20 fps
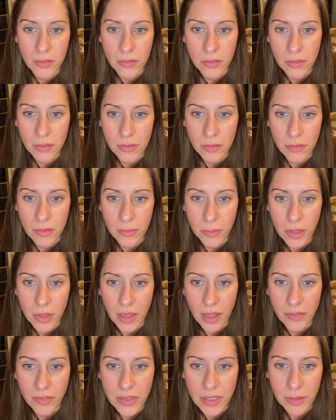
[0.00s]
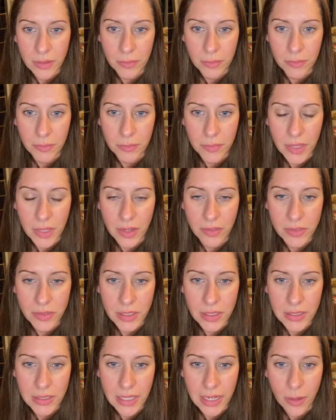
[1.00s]
We loved it. Loved the
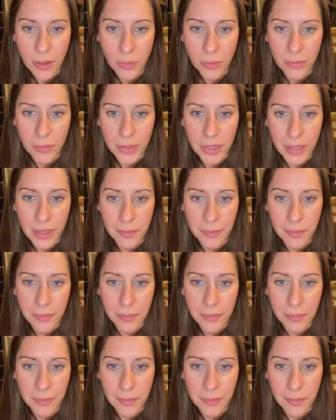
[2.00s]
town, but